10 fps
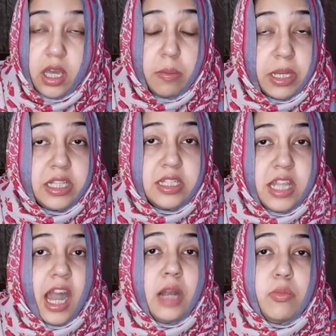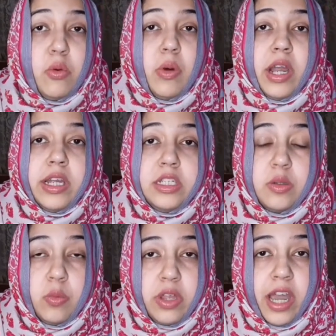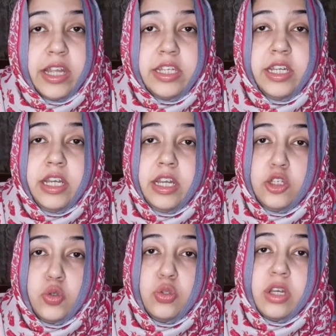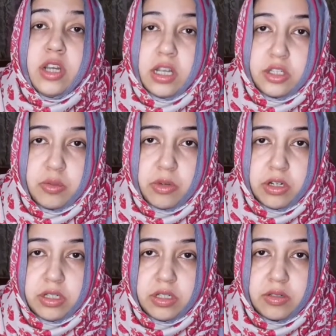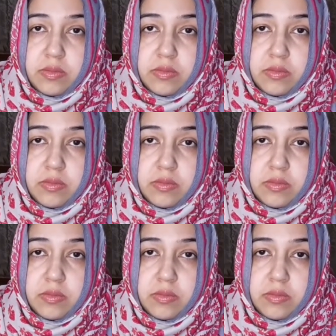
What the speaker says: because that provides variety to the customers.